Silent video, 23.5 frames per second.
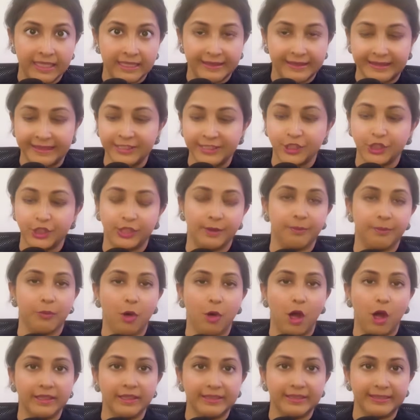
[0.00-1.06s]
These
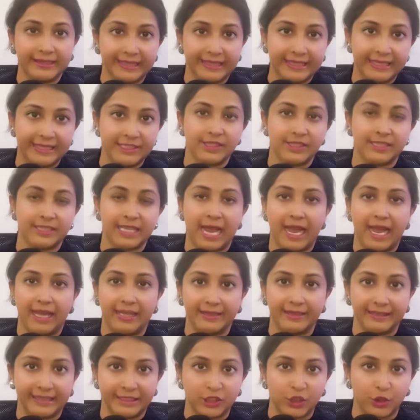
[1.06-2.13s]
commodities
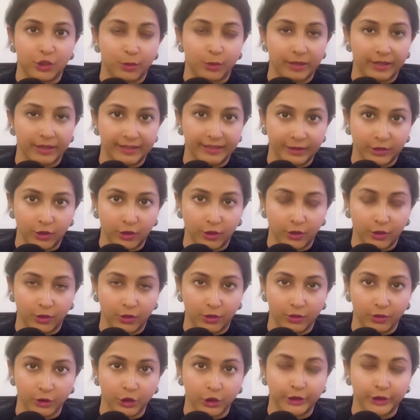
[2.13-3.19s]
and these
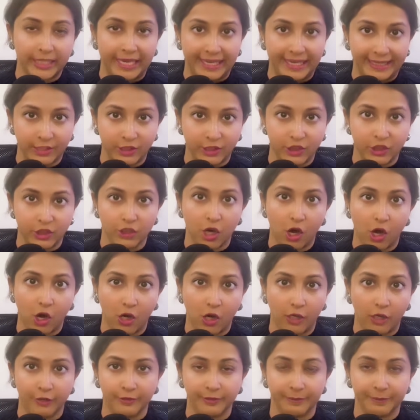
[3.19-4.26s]
critical chains
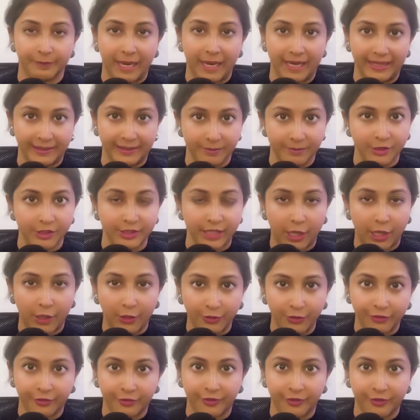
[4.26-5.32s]
are by
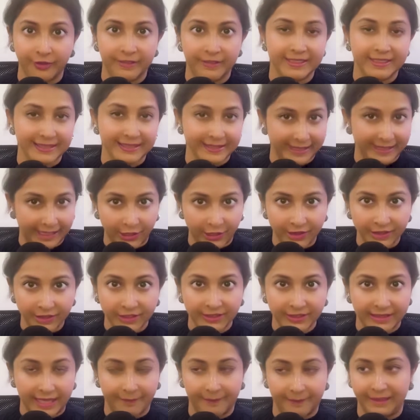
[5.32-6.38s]
themselves
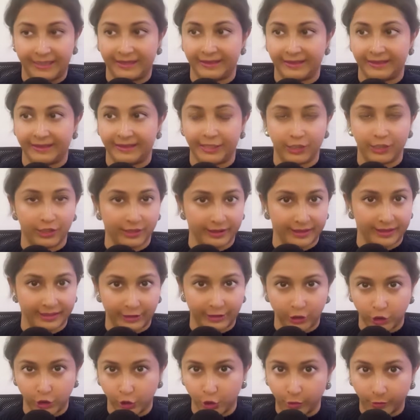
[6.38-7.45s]
scarce. I mean,
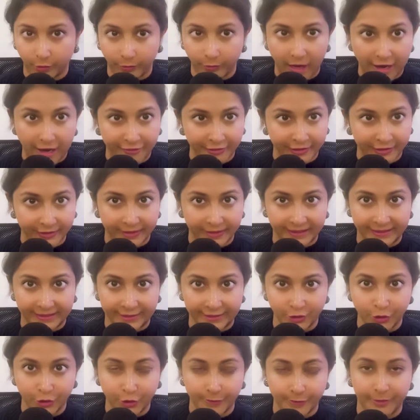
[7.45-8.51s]
they're geographically
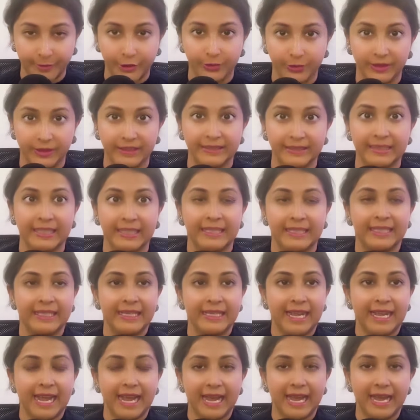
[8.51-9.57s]
distributed,
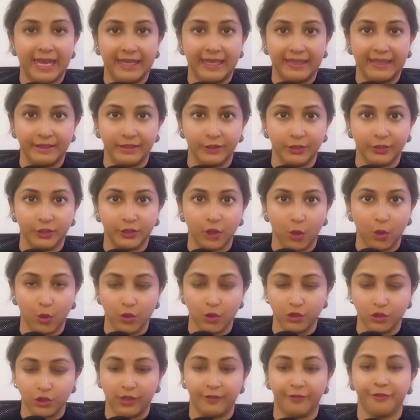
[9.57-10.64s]
and
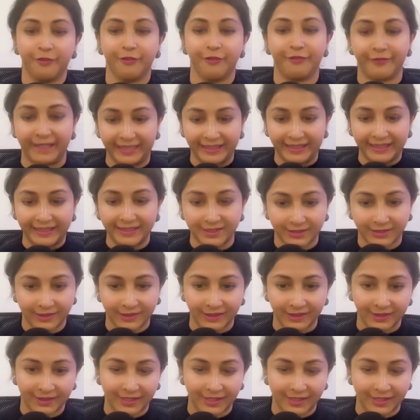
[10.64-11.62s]
those are fixed